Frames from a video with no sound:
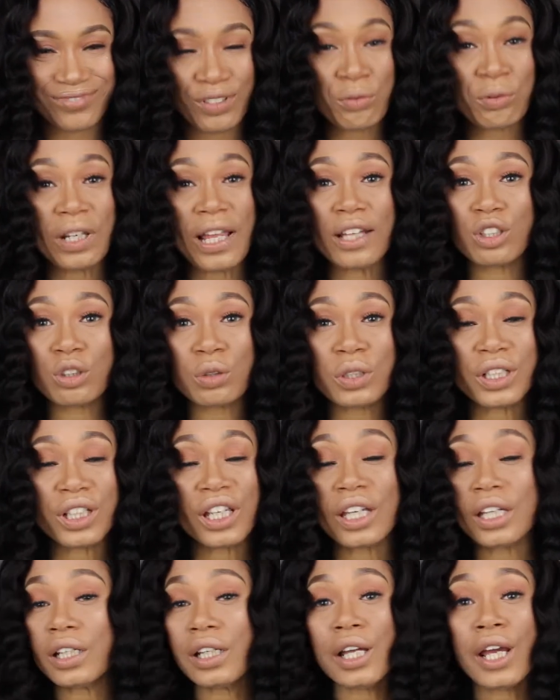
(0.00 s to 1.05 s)
Will I do it
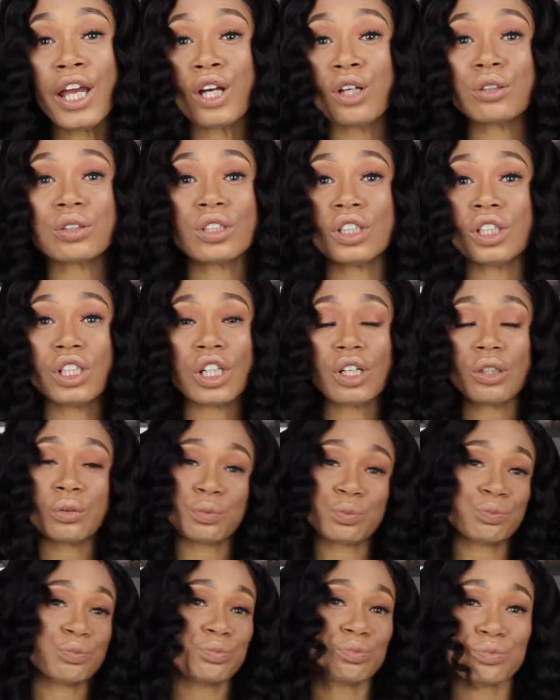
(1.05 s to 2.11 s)
again? Hell to the
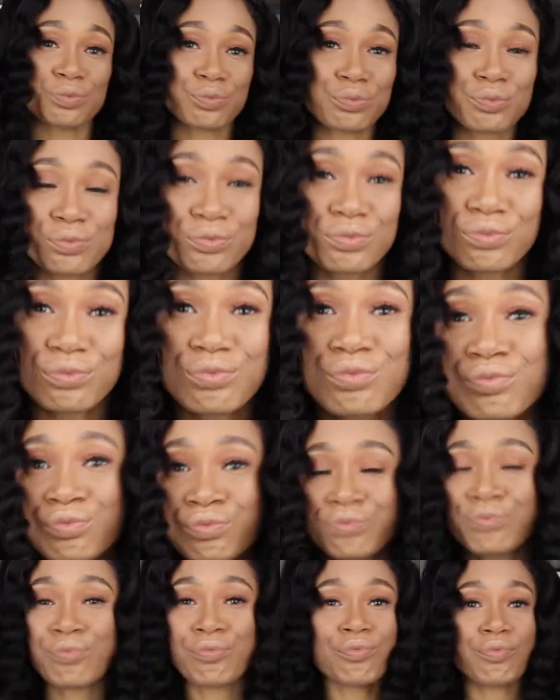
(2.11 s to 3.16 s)

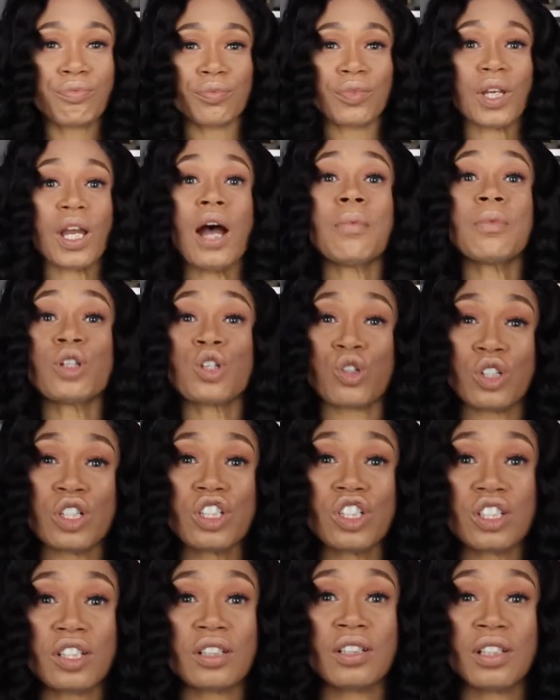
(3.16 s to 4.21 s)
no. I'm a
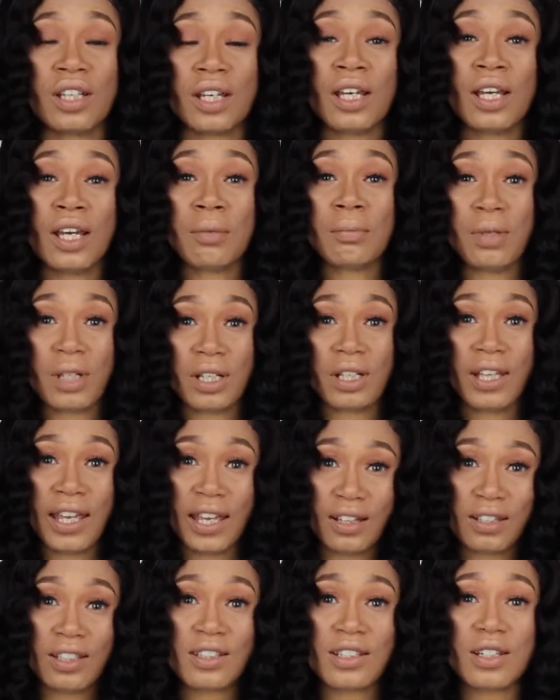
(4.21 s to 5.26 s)
Christian, but
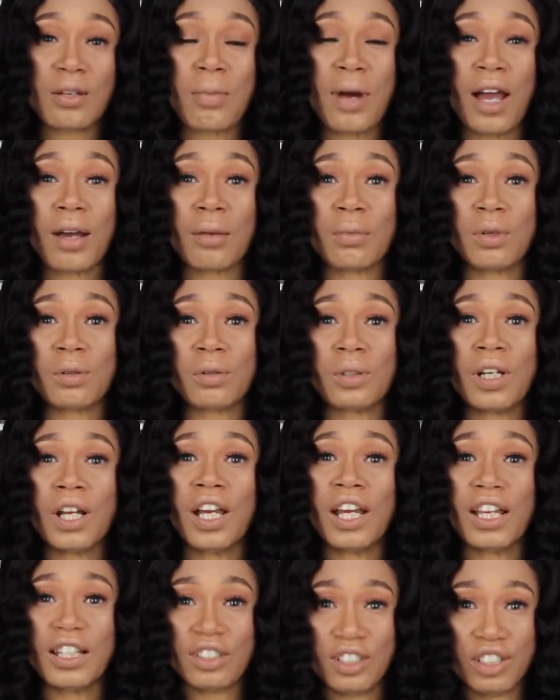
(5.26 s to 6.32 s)
hell is in the Bible,
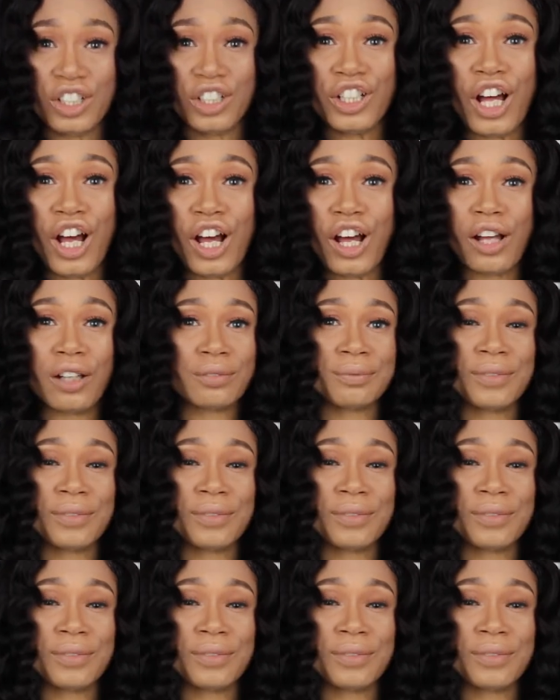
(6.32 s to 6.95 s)
and to the no.